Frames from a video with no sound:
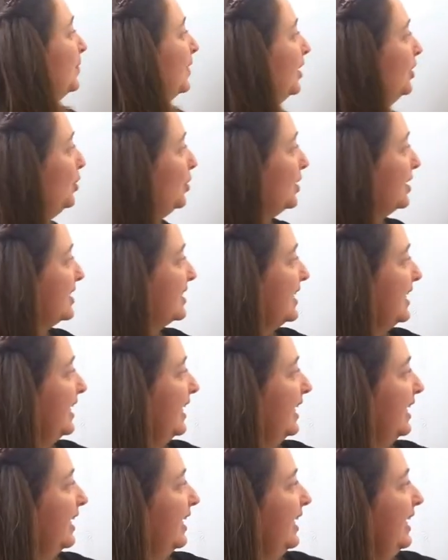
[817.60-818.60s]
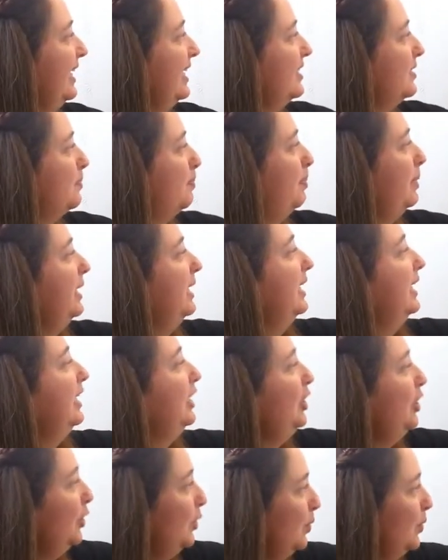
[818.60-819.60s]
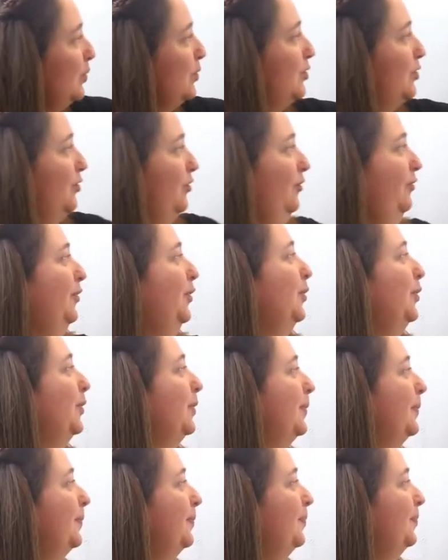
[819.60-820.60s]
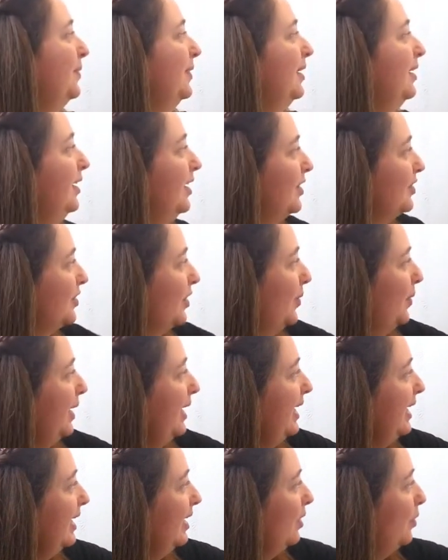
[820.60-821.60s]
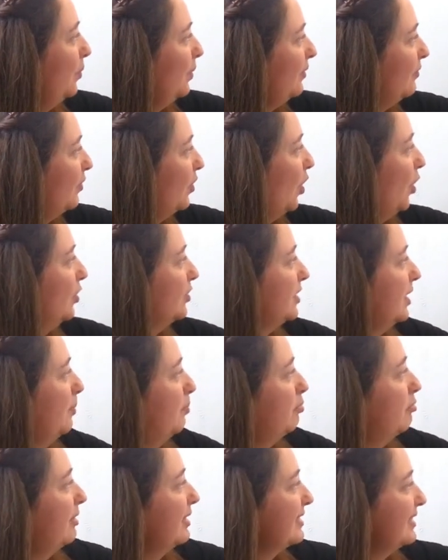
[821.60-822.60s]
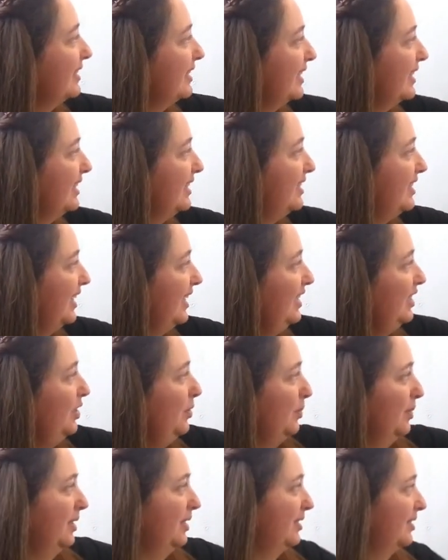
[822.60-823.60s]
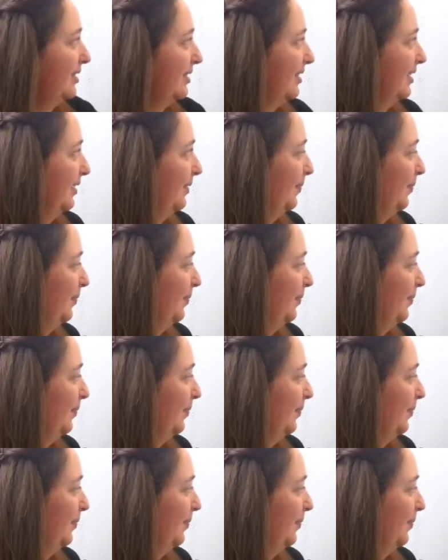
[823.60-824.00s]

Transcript: And you can see here, is being used for. So here we've got a present continuous.